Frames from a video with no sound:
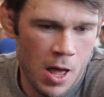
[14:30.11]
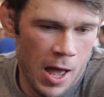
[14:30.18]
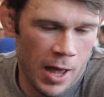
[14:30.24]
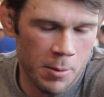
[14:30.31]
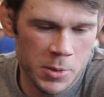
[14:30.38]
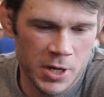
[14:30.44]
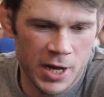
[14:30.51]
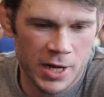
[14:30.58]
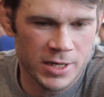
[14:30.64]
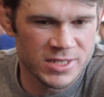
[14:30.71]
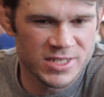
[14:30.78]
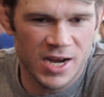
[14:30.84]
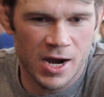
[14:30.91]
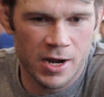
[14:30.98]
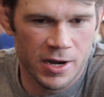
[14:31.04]
I mean, I
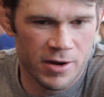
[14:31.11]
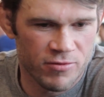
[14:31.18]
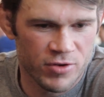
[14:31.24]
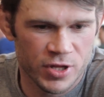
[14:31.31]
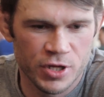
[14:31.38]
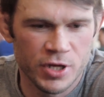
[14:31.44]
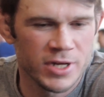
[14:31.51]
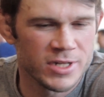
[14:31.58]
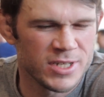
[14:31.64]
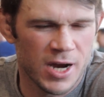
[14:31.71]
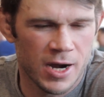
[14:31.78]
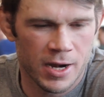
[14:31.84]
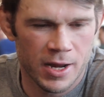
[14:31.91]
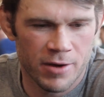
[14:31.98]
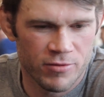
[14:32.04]
get tired of everything. You get
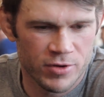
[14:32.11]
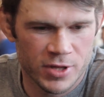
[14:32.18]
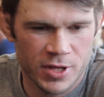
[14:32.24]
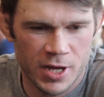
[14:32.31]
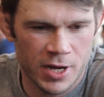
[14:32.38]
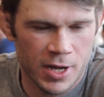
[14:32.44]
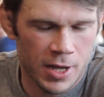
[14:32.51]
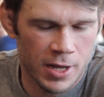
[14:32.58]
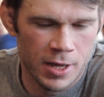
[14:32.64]
tired of everything.